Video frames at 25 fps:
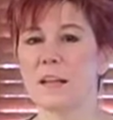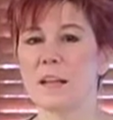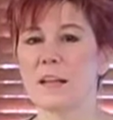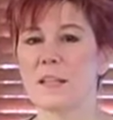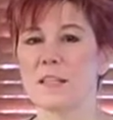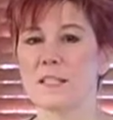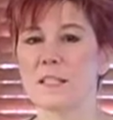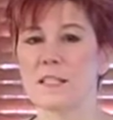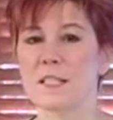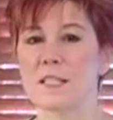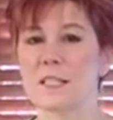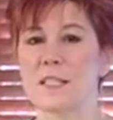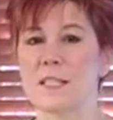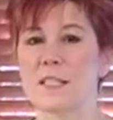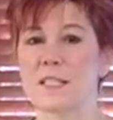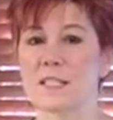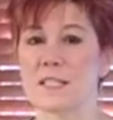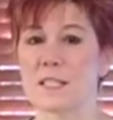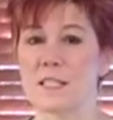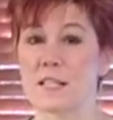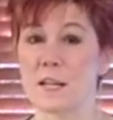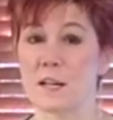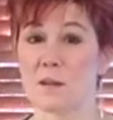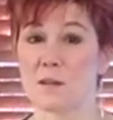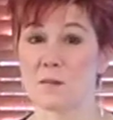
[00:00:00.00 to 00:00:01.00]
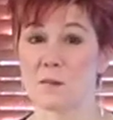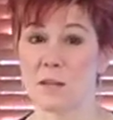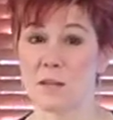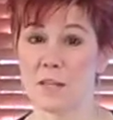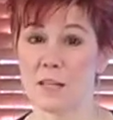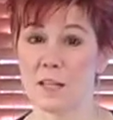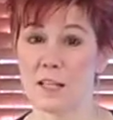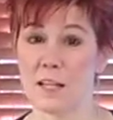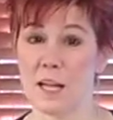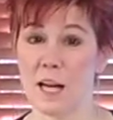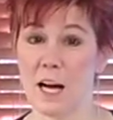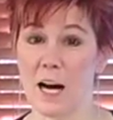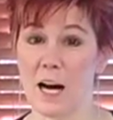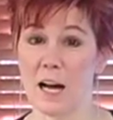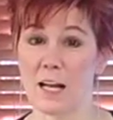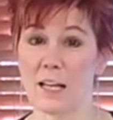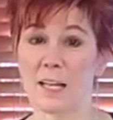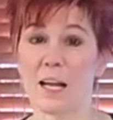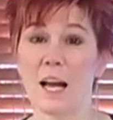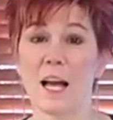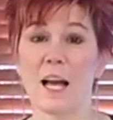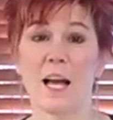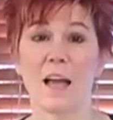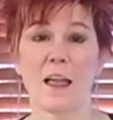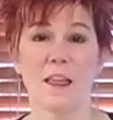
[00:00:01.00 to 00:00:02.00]
quesadillas that are really
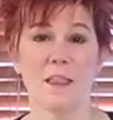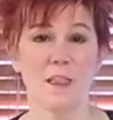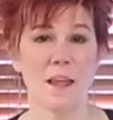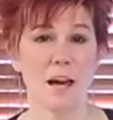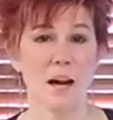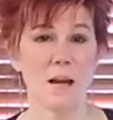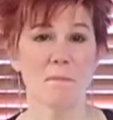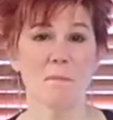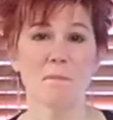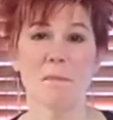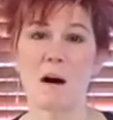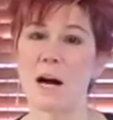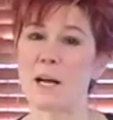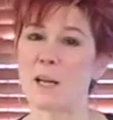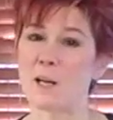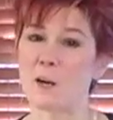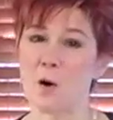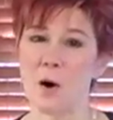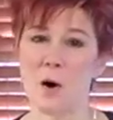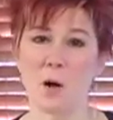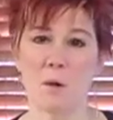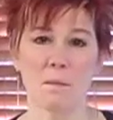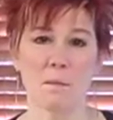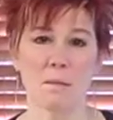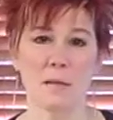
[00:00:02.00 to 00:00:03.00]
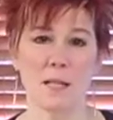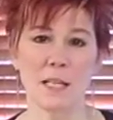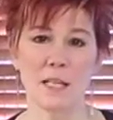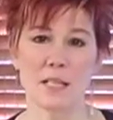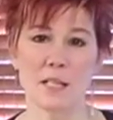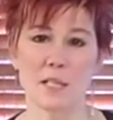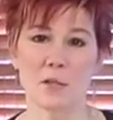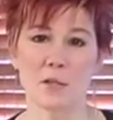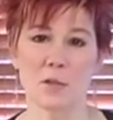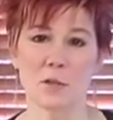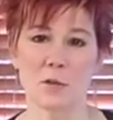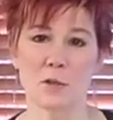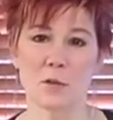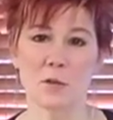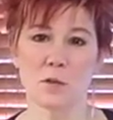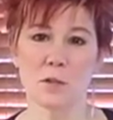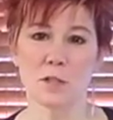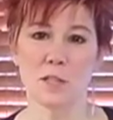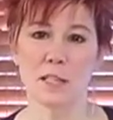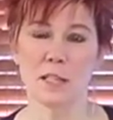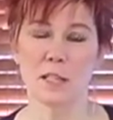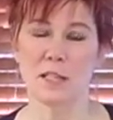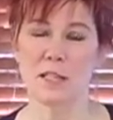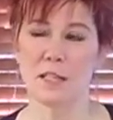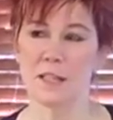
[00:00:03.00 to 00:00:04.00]
hot, then by all means
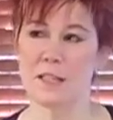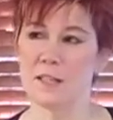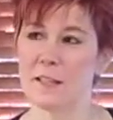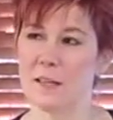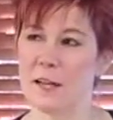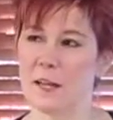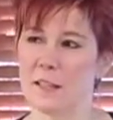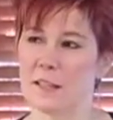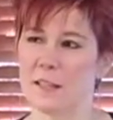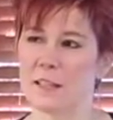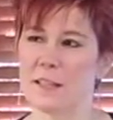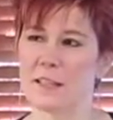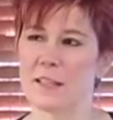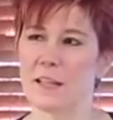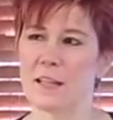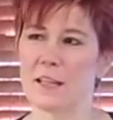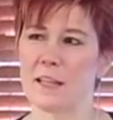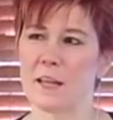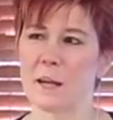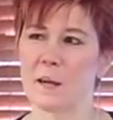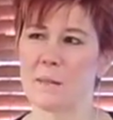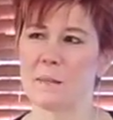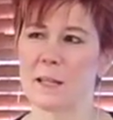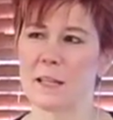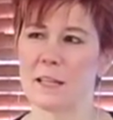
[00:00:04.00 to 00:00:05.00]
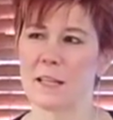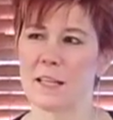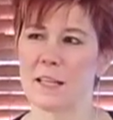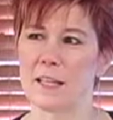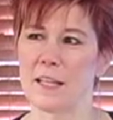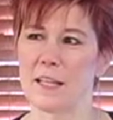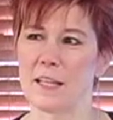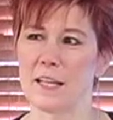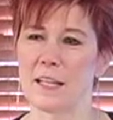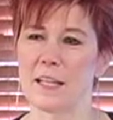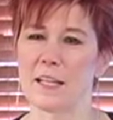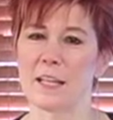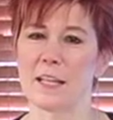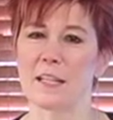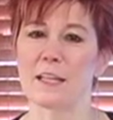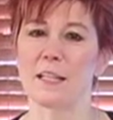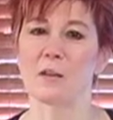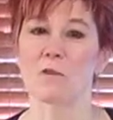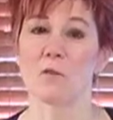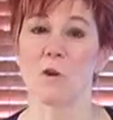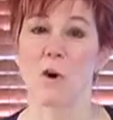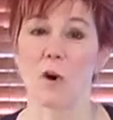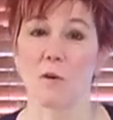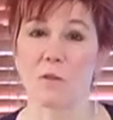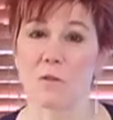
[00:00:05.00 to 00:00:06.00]
use the, I think they come in a can and
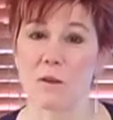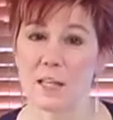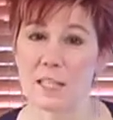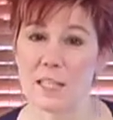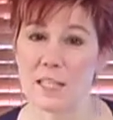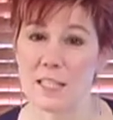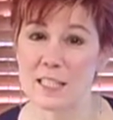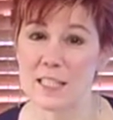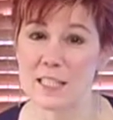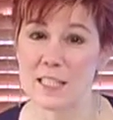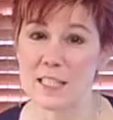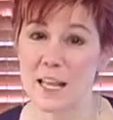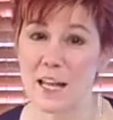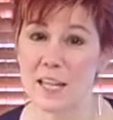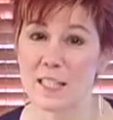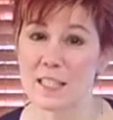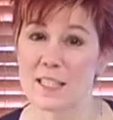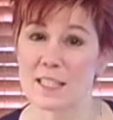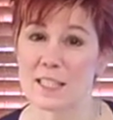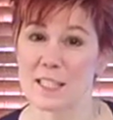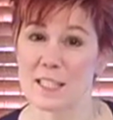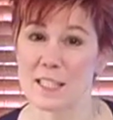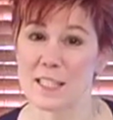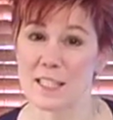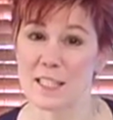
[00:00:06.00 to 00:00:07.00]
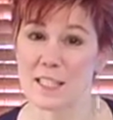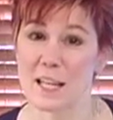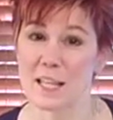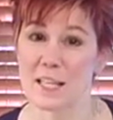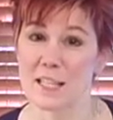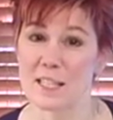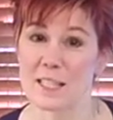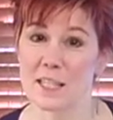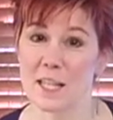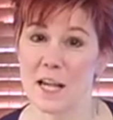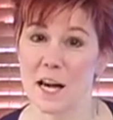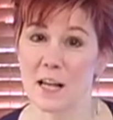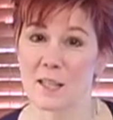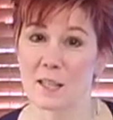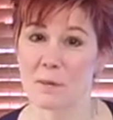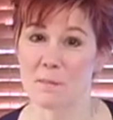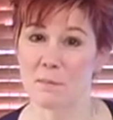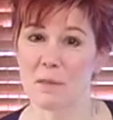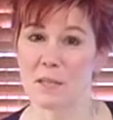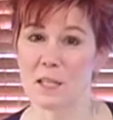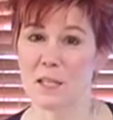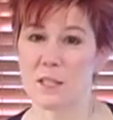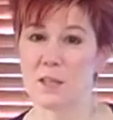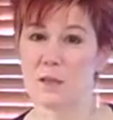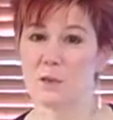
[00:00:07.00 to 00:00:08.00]
they're already sliced, the sliced
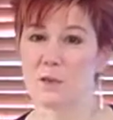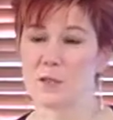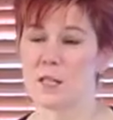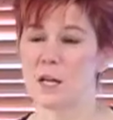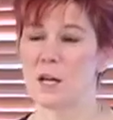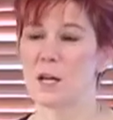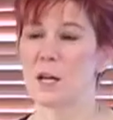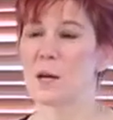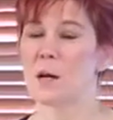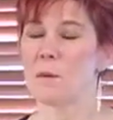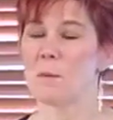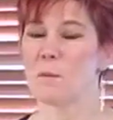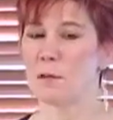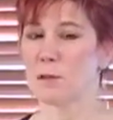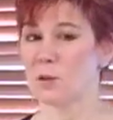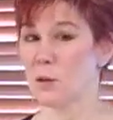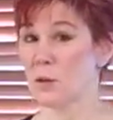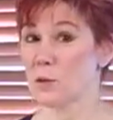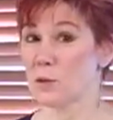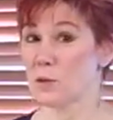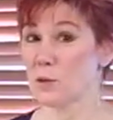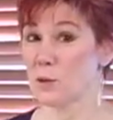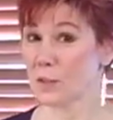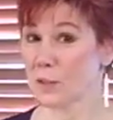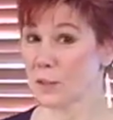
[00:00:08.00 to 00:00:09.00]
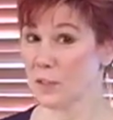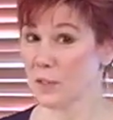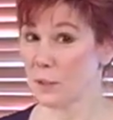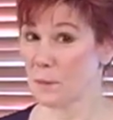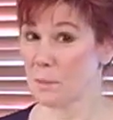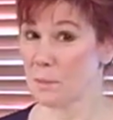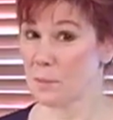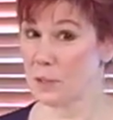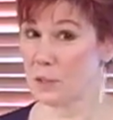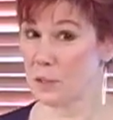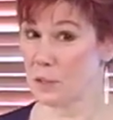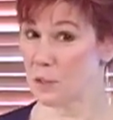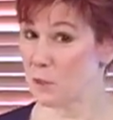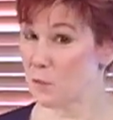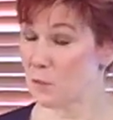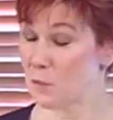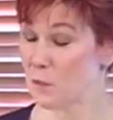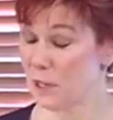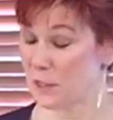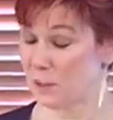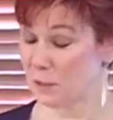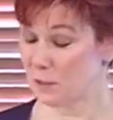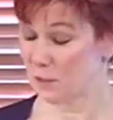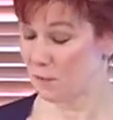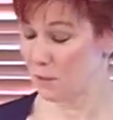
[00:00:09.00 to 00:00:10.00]
jalapenos. But those are a little bit too
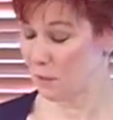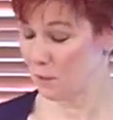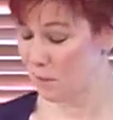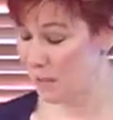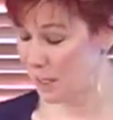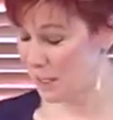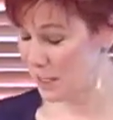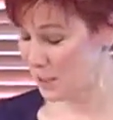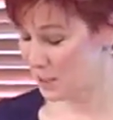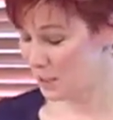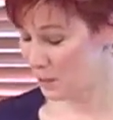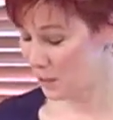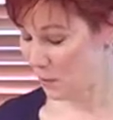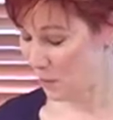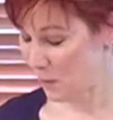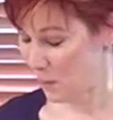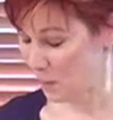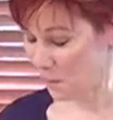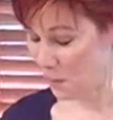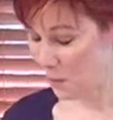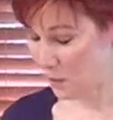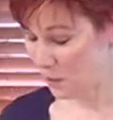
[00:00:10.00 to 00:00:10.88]
much for me, so I'm